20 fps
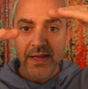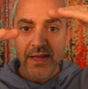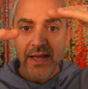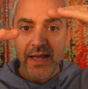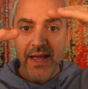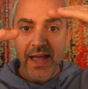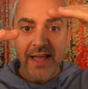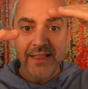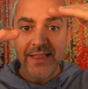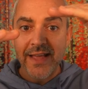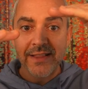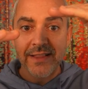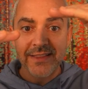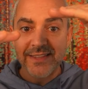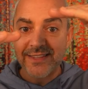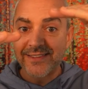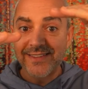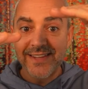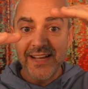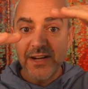And then
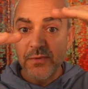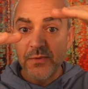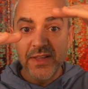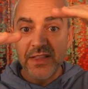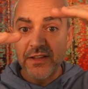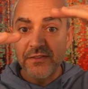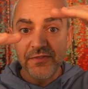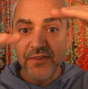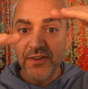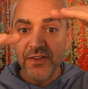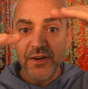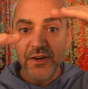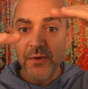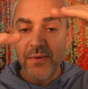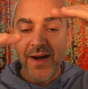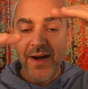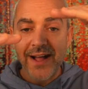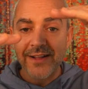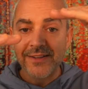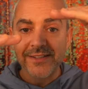stick with it for a little
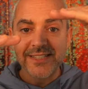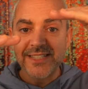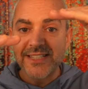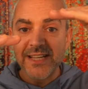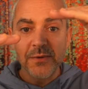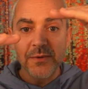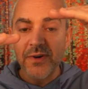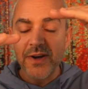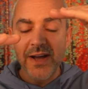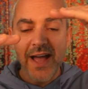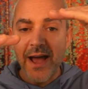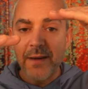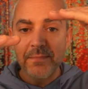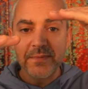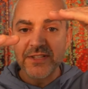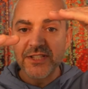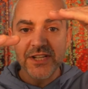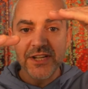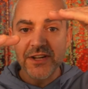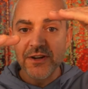while and see what
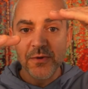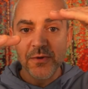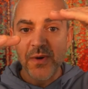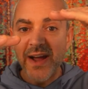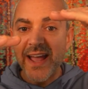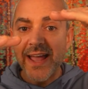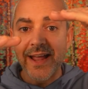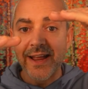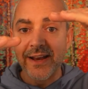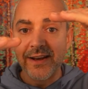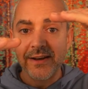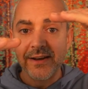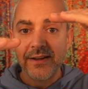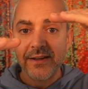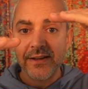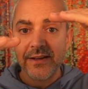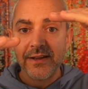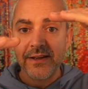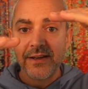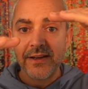happens to your weight.
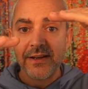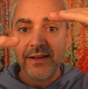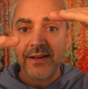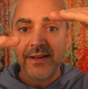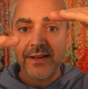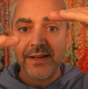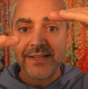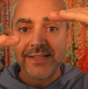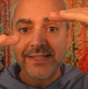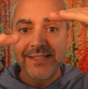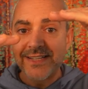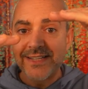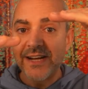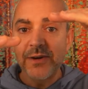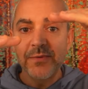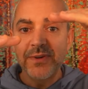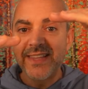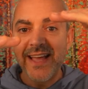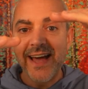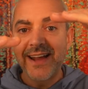Stick
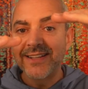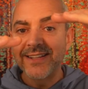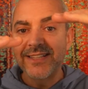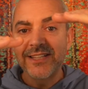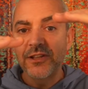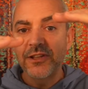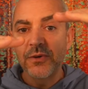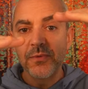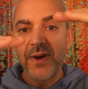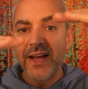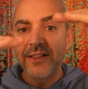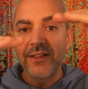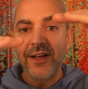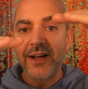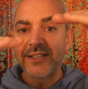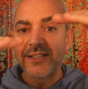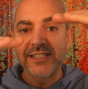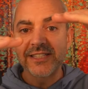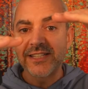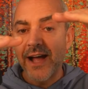with that until the weight
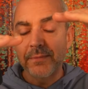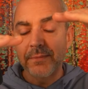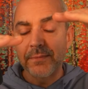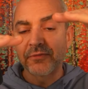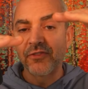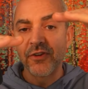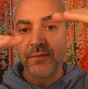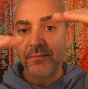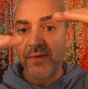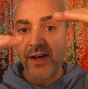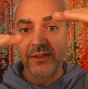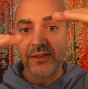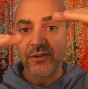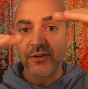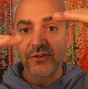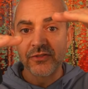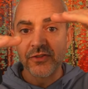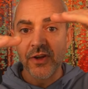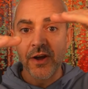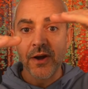loss stops for a month
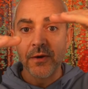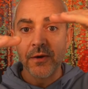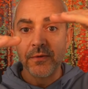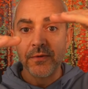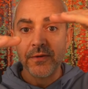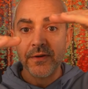or so.